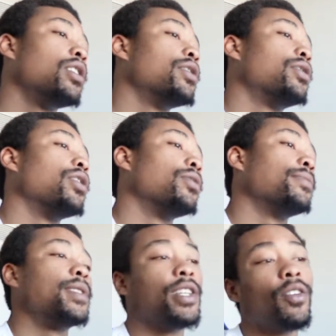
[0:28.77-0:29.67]
So
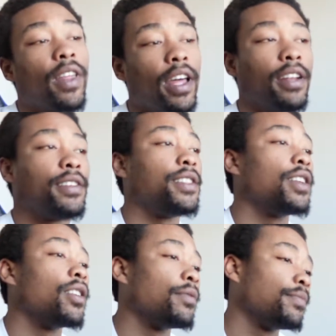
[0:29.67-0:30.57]
until then,
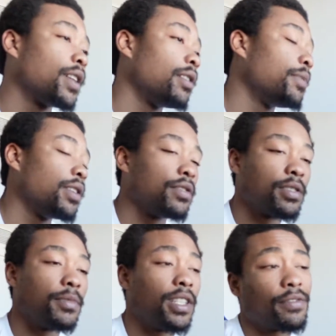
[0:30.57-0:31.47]
I'm going to be doing
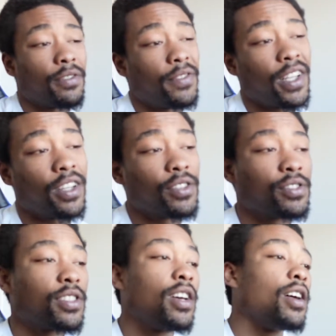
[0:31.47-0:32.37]
some different videos.